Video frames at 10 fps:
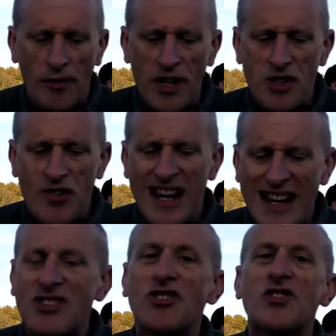They are moving
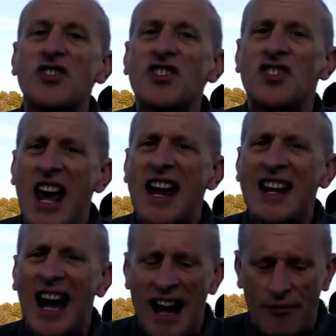to the Eastern
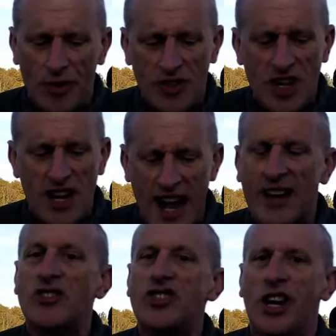Cincinnati Conference
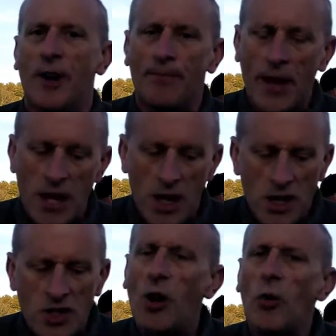next year.
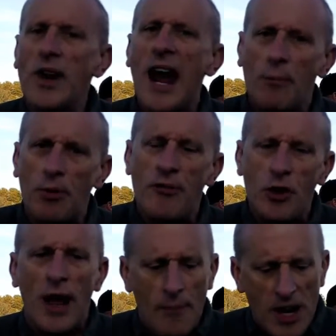So we now
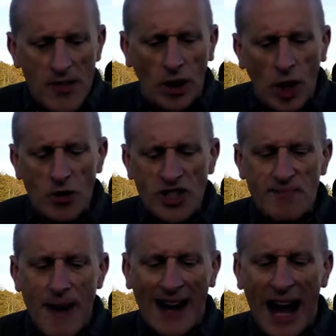preview Lebanon. Their
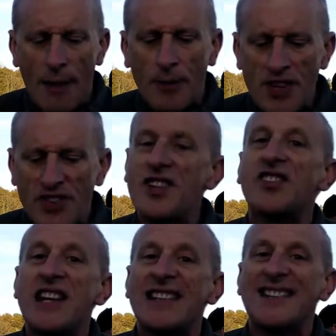coach is Matt
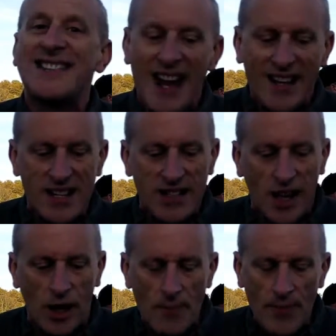Hopkins. He's in his
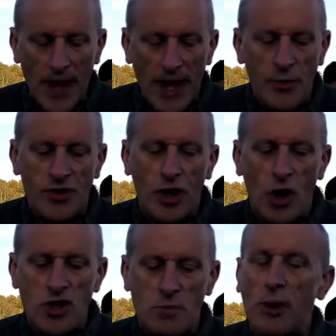second year. He
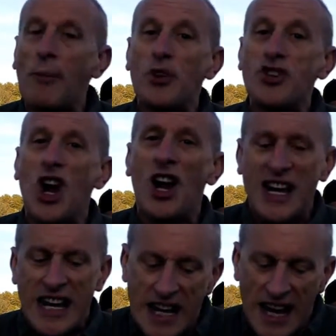was the coach at Preble
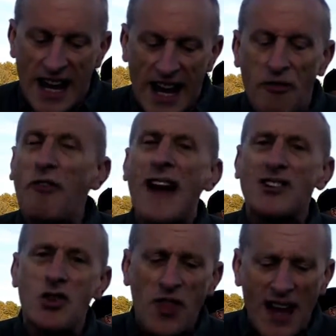Shawnee. And
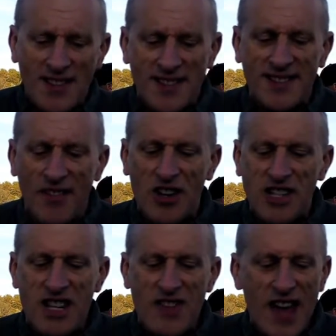in fact,
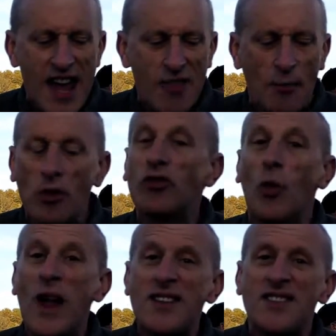2017, they had the
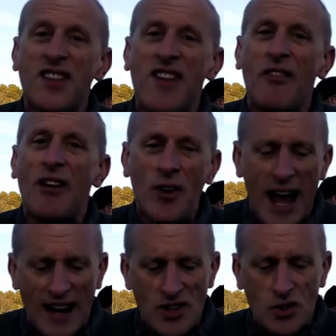most wins that
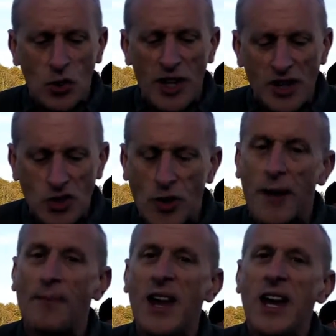they've ever had in school
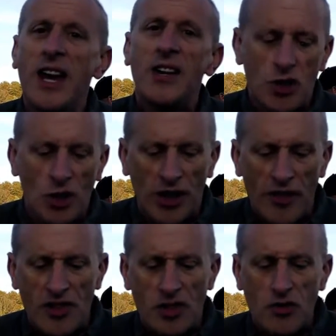history. He's
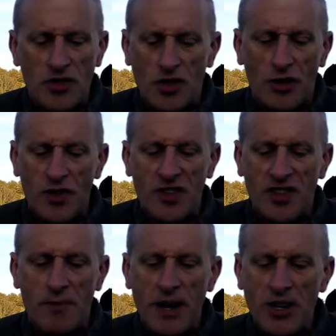currently the Student
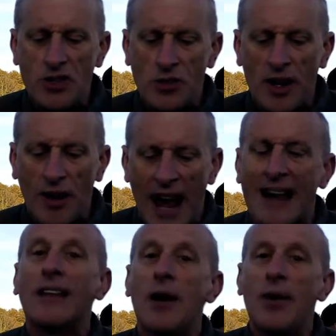Services
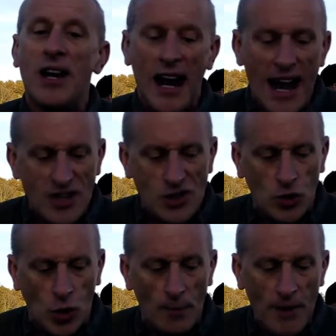Administrator at Lebanon
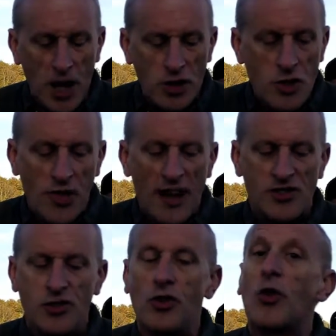High School.
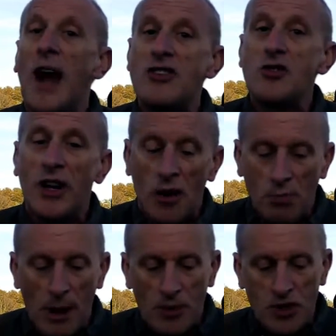2002
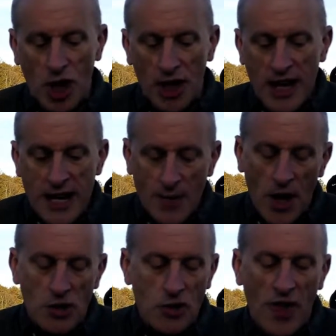graduate of Preble
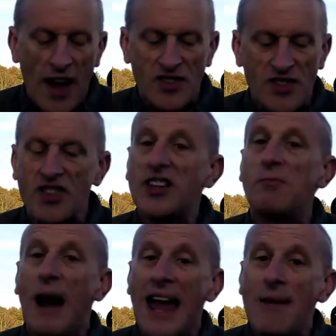Shawnee,
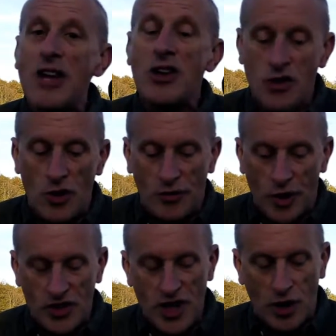2006 Miami
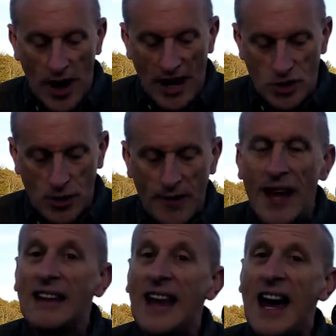University
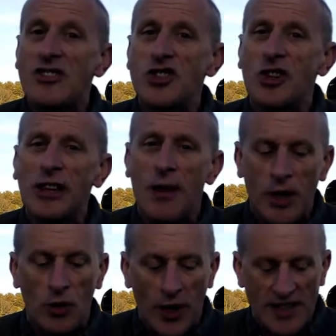graduate. Last
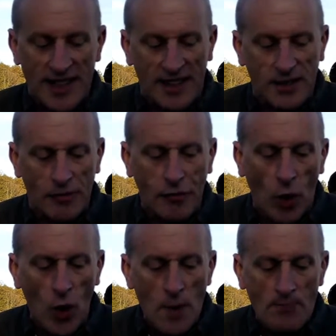year, Lebanon went
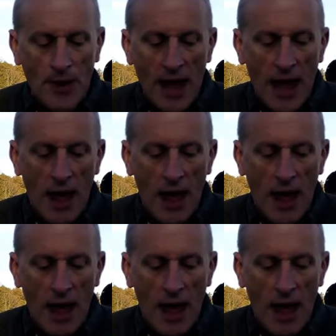6-4.